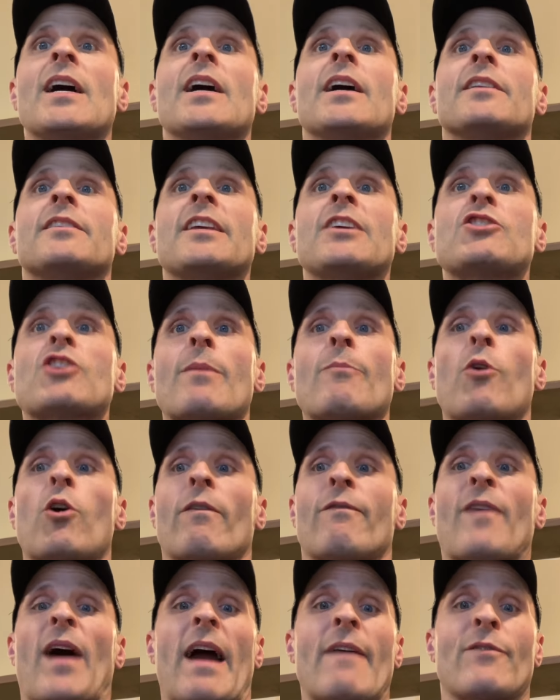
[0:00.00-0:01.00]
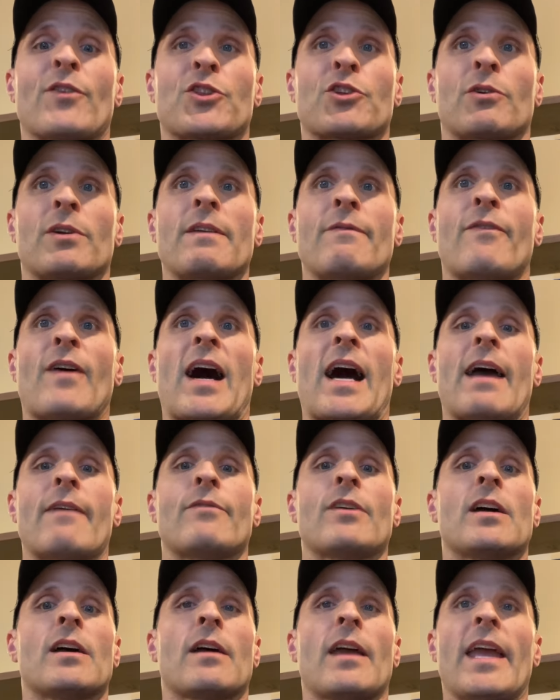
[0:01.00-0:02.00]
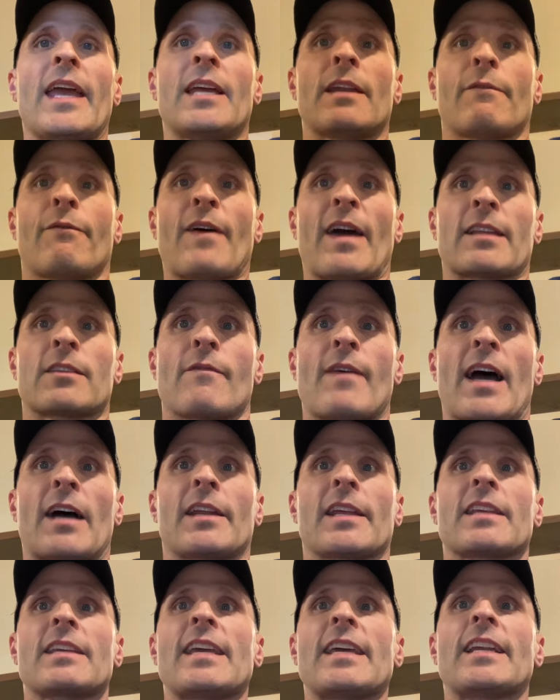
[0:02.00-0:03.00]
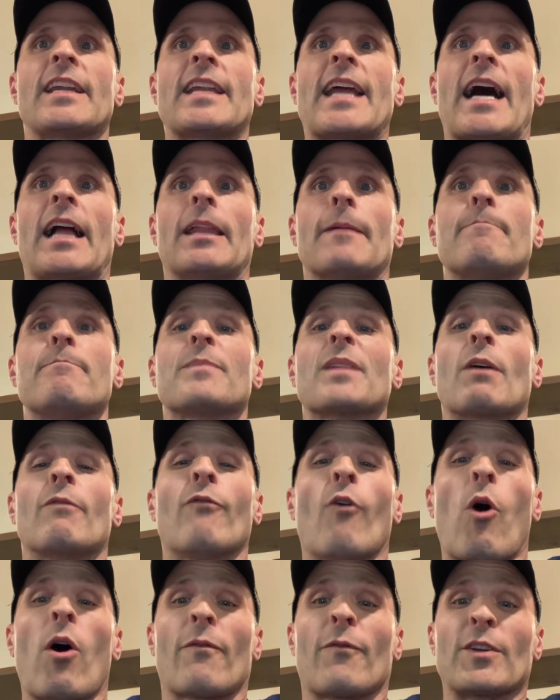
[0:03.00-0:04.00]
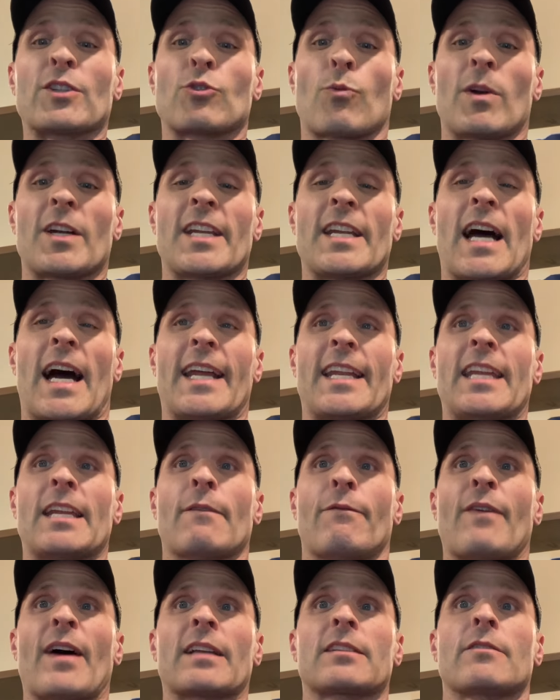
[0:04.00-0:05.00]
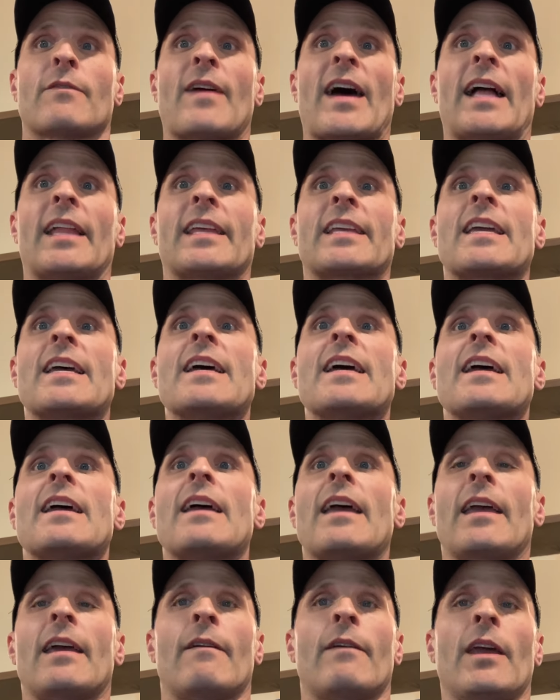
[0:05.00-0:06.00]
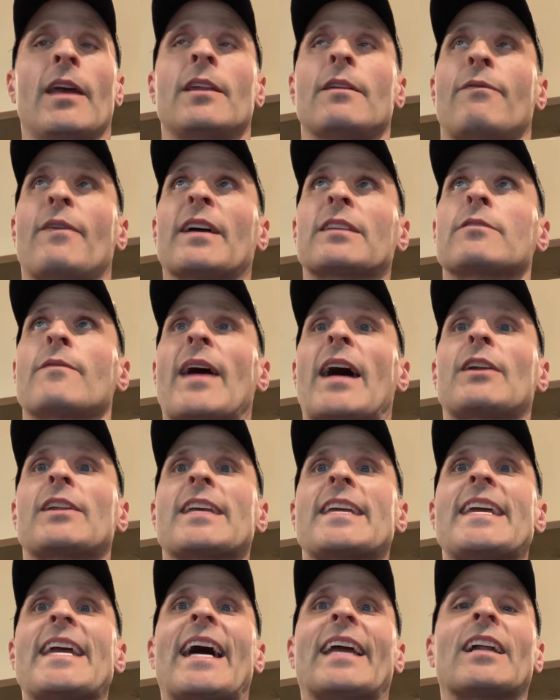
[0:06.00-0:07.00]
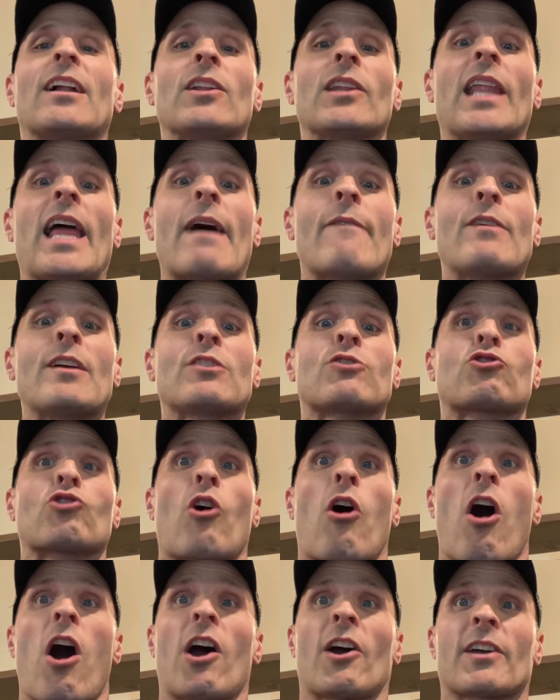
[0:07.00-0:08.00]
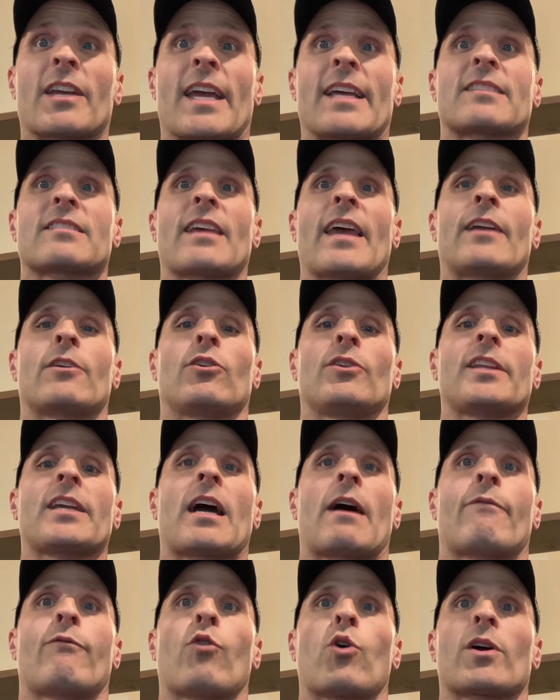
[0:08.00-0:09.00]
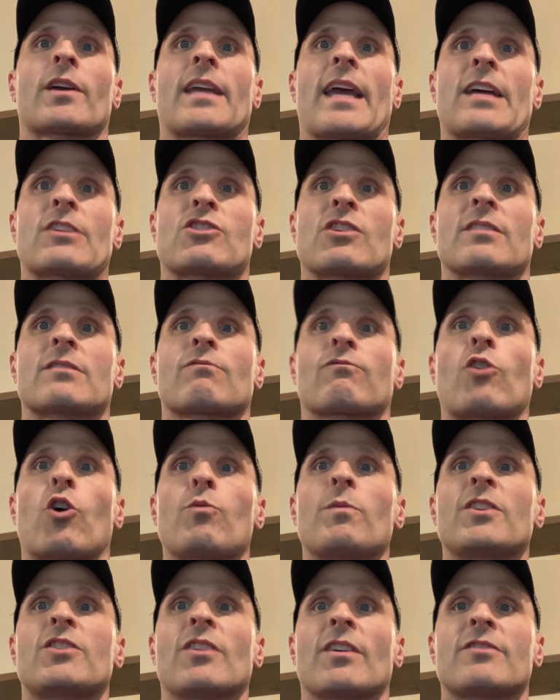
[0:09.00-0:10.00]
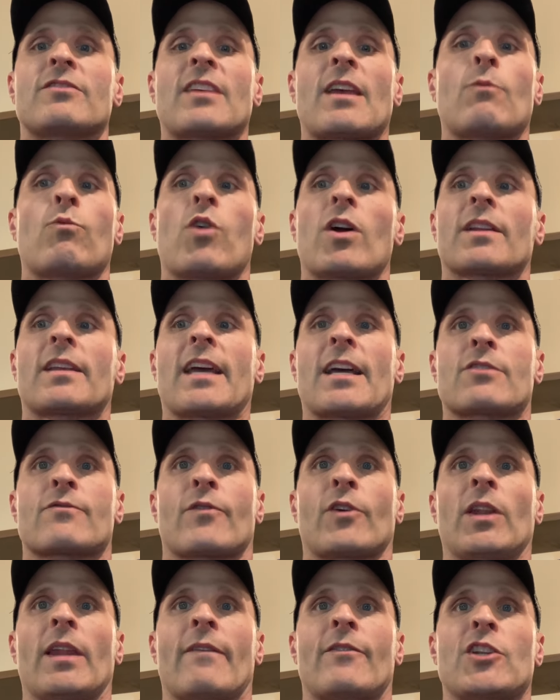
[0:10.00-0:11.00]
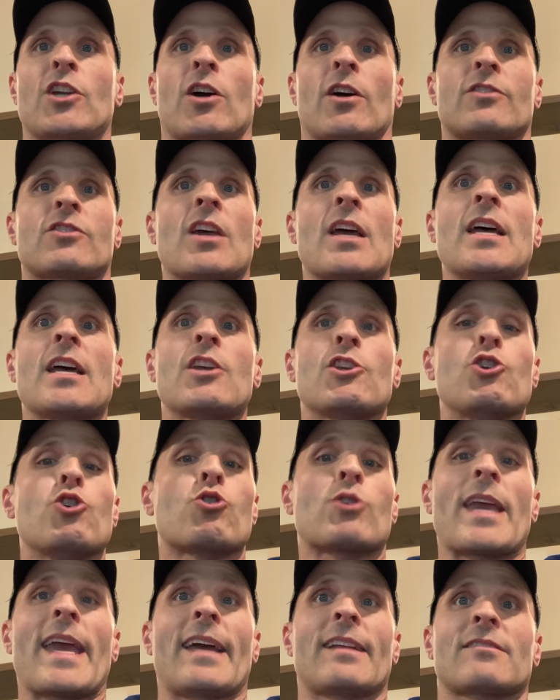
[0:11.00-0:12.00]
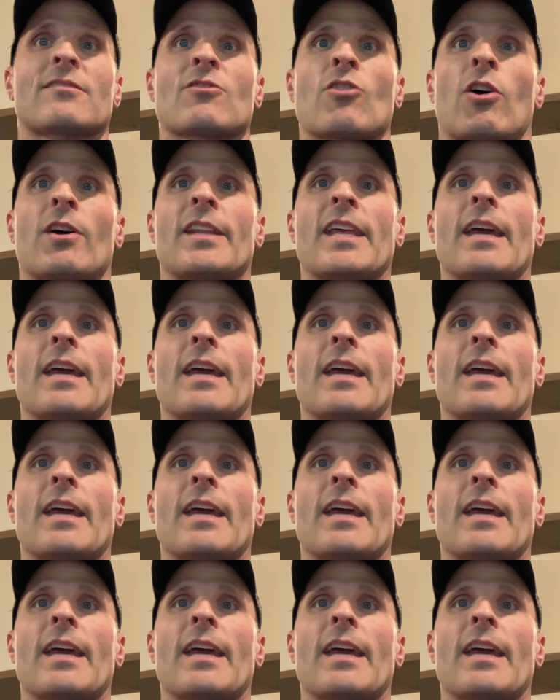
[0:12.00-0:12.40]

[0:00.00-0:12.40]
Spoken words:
DJ Moore, 5 for 35, ineffective outing. Keenan Allen, 4 for 29, ineffective outing. He had 11 targets and only got 4 catches. Roma Dunsey, 1 catch for 11 yards. You can't start